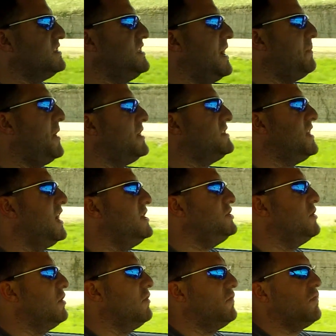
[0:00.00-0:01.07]
step outside
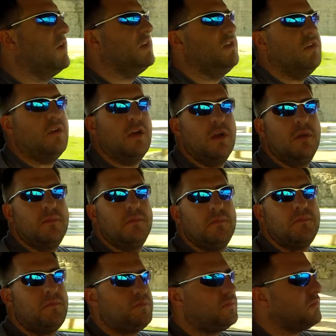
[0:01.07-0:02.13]
your own front door.
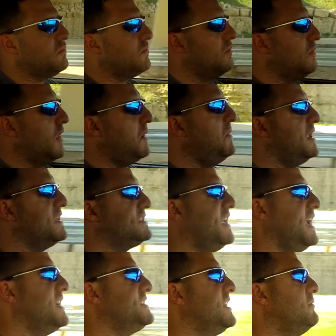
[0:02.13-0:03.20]
I mean, as
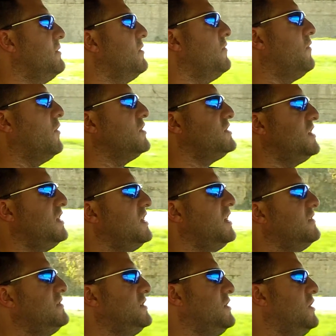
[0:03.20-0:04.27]
kids, we were fortunate enough to